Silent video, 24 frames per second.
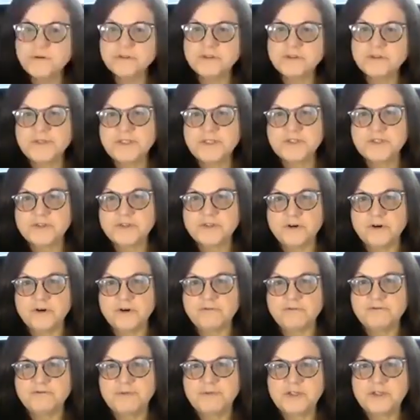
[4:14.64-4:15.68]
to be
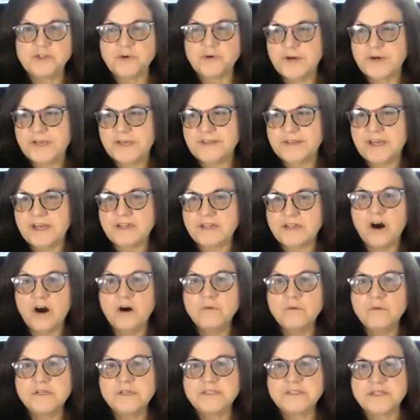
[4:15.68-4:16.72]
served, Bishoy. That
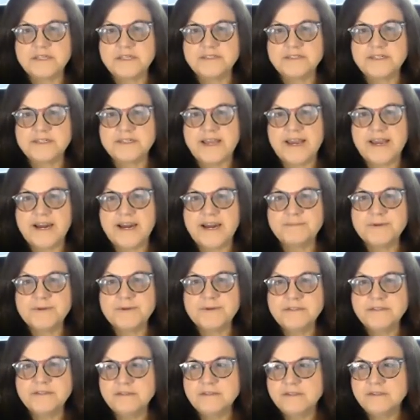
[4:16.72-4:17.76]
always doesn't happen.
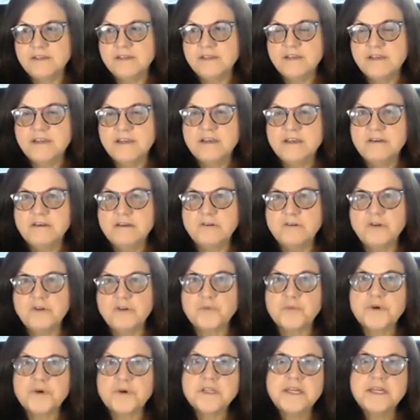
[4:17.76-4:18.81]
You're
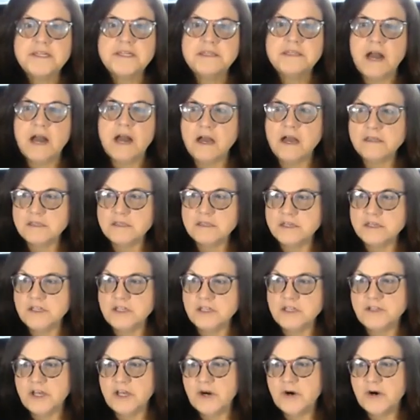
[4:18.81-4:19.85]
really not going to
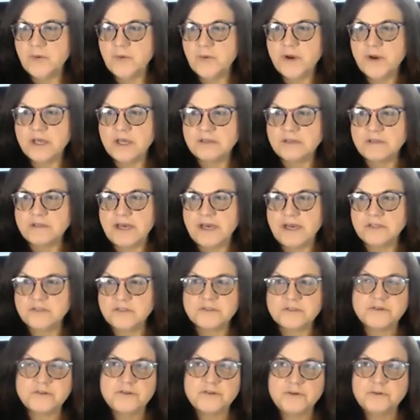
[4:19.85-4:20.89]
know
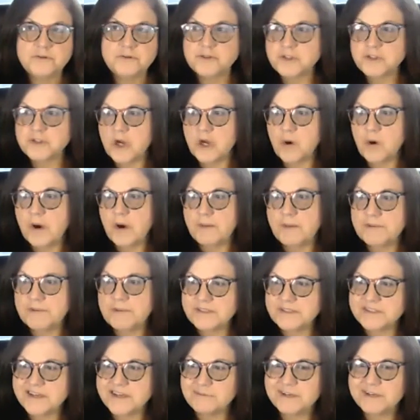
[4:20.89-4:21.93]
unless you show up at
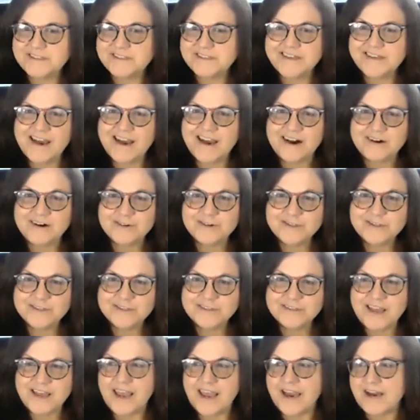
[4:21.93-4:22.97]
someone's house
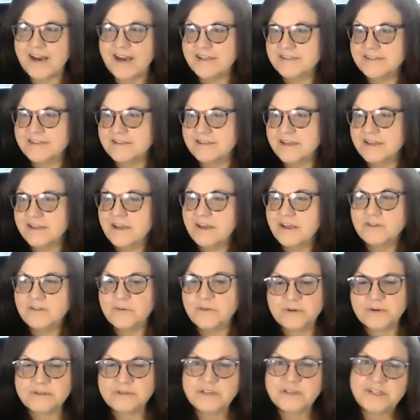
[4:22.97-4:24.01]
and the
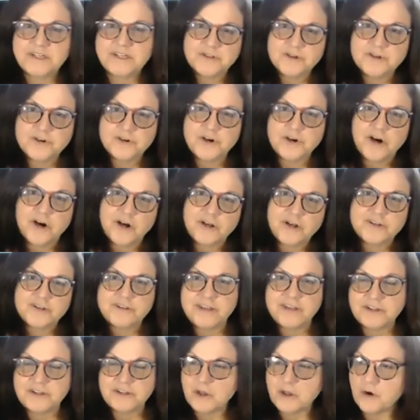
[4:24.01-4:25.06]
police are called and they
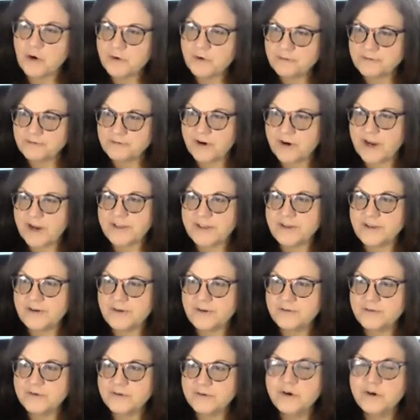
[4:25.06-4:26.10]
notify
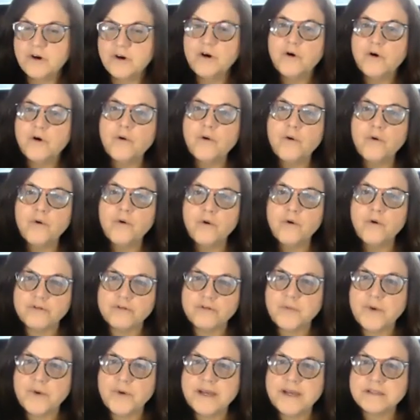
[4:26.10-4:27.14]
you. Or the
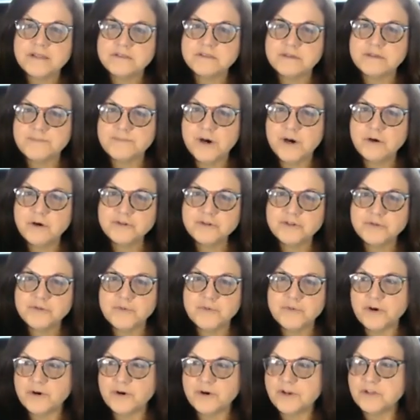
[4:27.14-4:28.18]
way it's supposed to
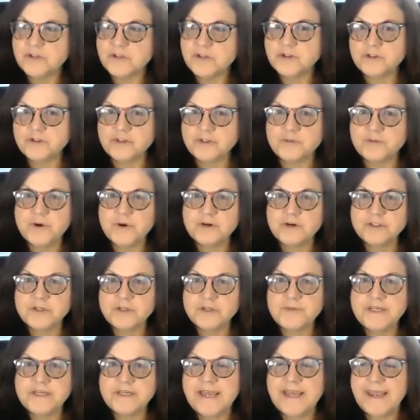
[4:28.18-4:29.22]
work is you're supposed to
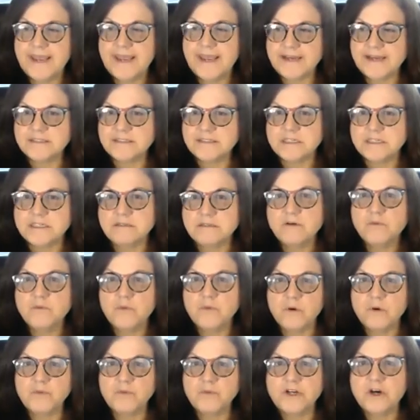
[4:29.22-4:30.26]
be handed
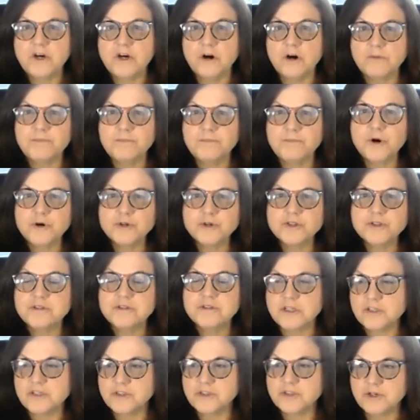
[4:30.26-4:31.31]
what we call personally
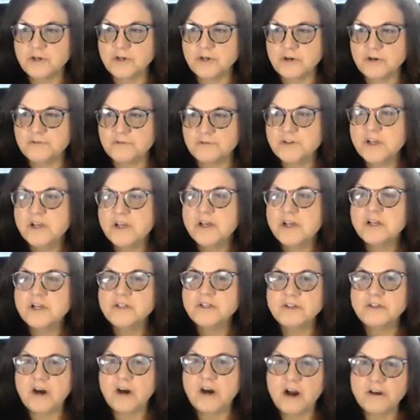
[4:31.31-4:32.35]
served
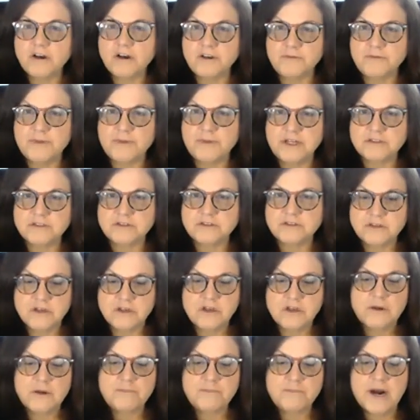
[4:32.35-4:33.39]
documents
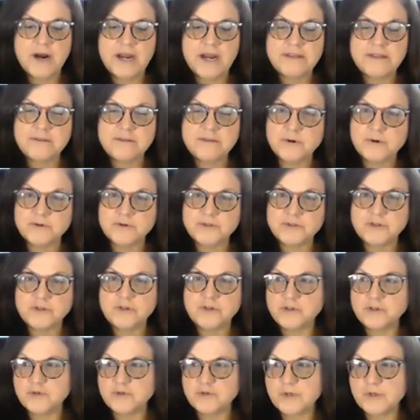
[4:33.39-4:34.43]
by the person
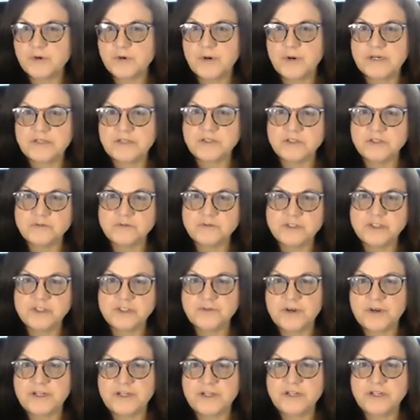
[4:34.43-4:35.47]
who's requesting the
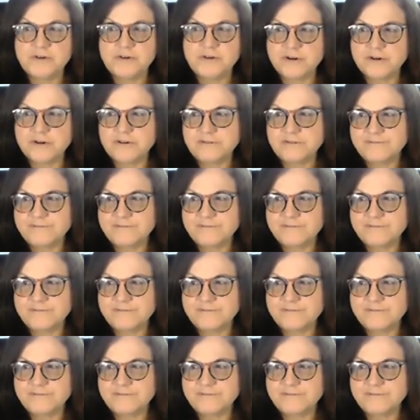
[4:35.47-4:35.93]
restraining order.